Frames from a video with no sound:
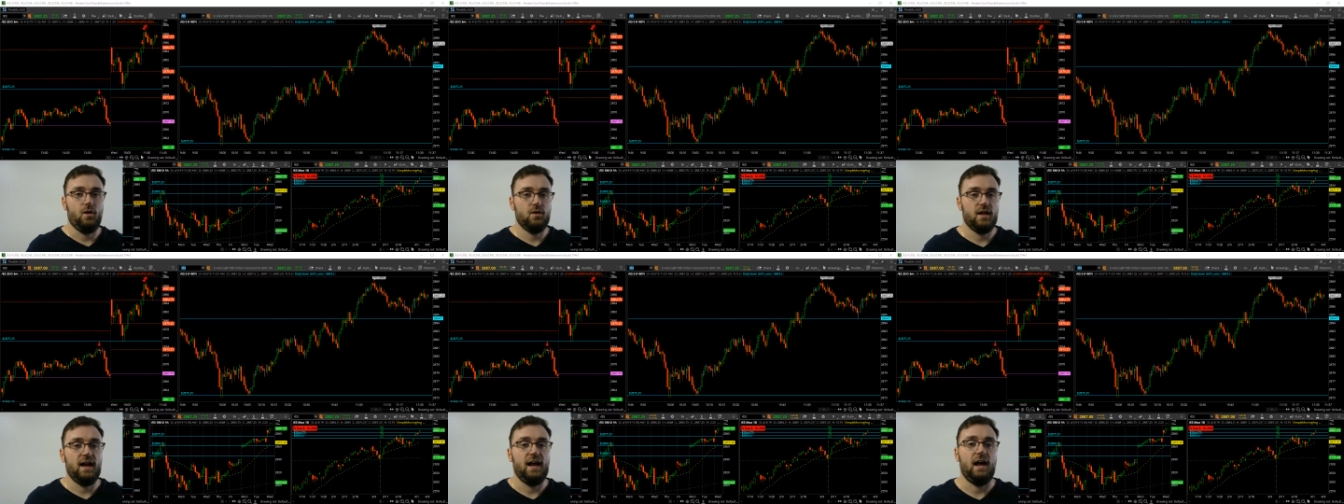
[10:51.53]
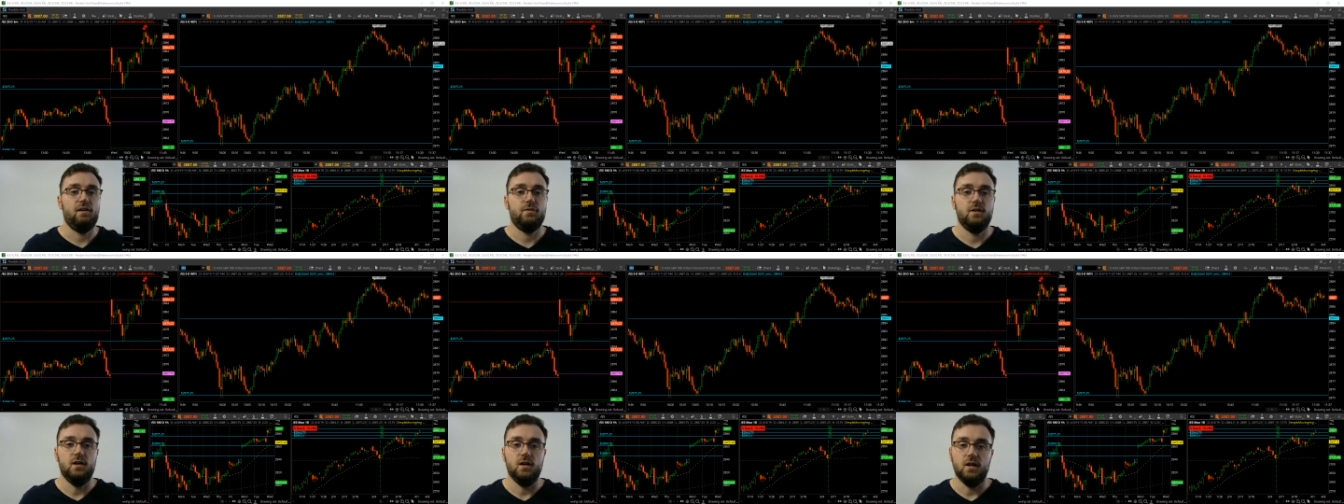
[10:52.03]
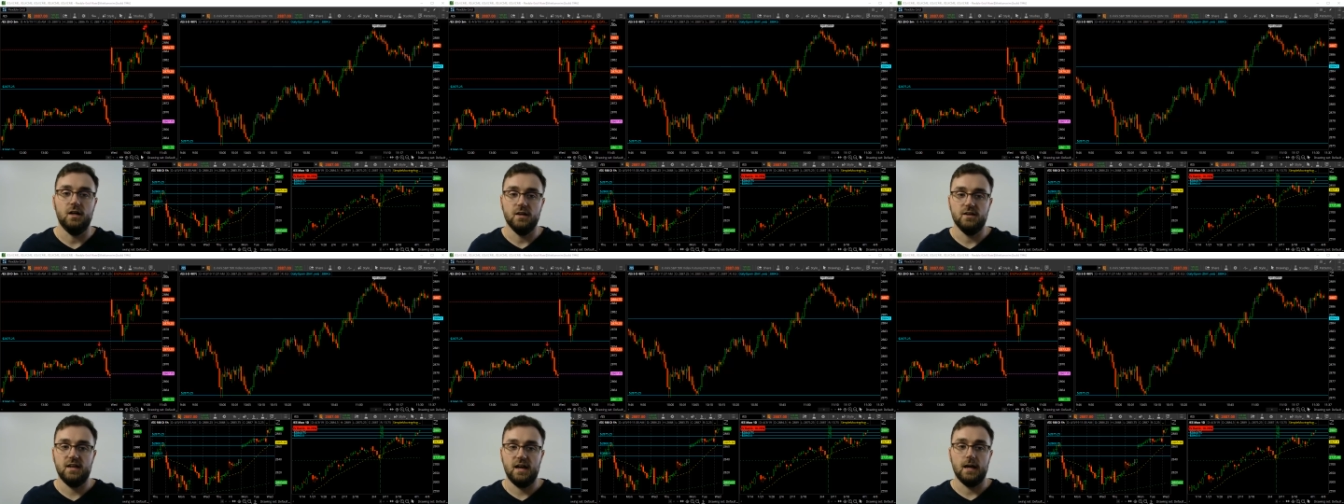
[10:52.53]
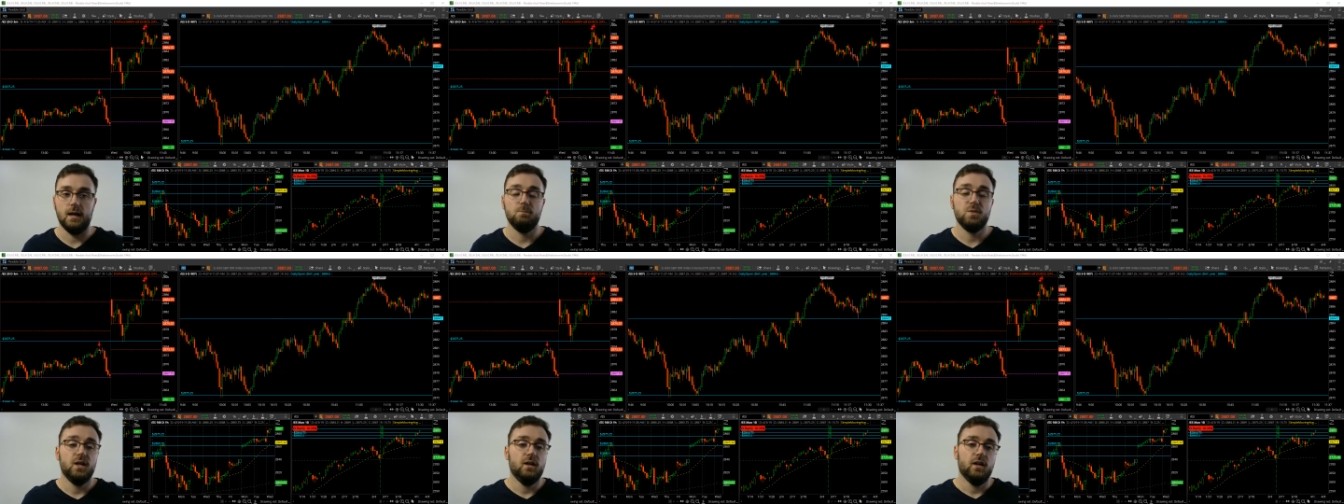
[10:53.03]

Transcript: hour and a half a day.